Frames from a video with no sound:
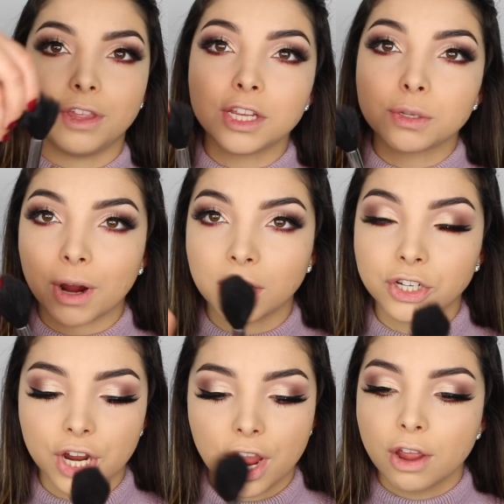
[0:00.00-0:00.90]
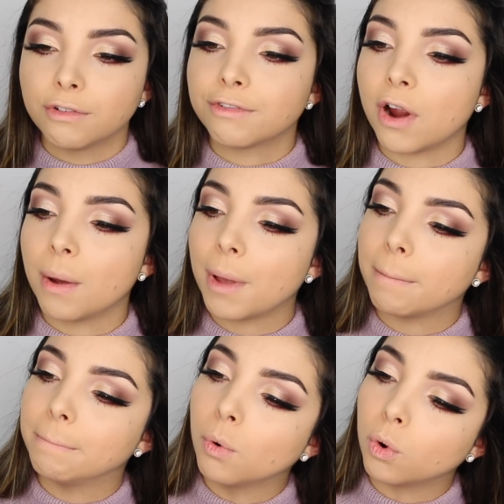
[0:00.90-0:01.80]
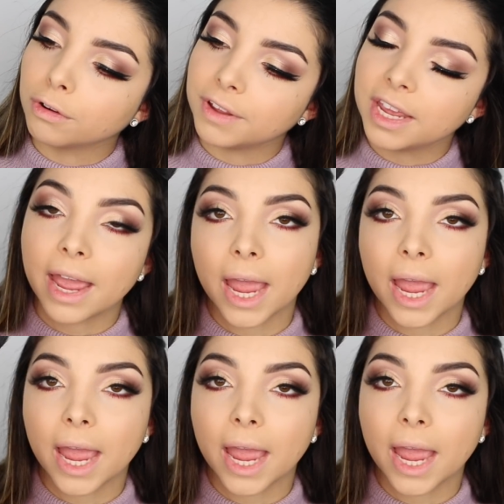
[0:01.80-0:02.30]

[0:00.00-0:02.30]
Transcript: this brush from Morphe